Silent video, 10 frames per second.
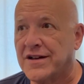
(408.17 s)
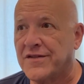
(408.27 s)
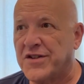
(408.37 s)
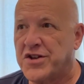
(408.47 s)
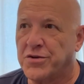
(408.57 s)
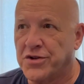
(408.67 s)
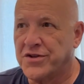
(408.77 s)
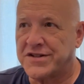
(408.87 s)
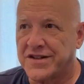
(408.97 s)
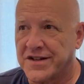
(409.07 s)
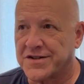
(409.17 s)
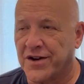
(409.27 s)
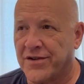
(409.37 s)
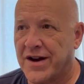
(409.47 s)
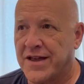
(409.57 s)
I think you alluded to this
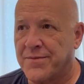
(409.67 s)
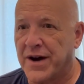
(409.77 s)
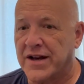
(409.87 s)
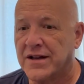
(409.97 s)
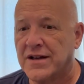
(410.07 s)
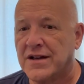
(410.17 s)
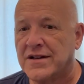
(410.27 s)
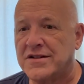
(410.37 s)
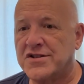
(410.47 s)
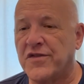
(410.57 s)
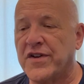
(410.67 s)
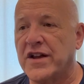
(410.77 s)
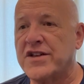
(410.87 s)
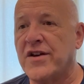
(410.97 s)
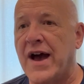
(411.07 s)
already, but did you feel
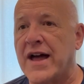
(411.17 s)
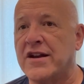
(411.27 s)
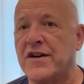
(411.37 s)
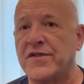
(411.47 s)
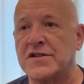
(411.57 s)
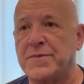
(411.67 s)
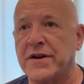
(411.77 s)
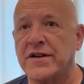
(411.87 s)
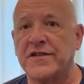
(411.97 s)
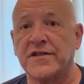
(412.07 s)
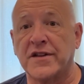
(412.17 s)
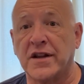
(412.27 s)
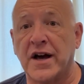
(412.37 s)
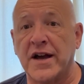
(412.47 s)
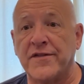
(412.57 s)
like you had enough experiences in
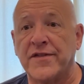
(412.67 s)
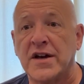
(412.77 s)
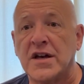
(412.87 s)
life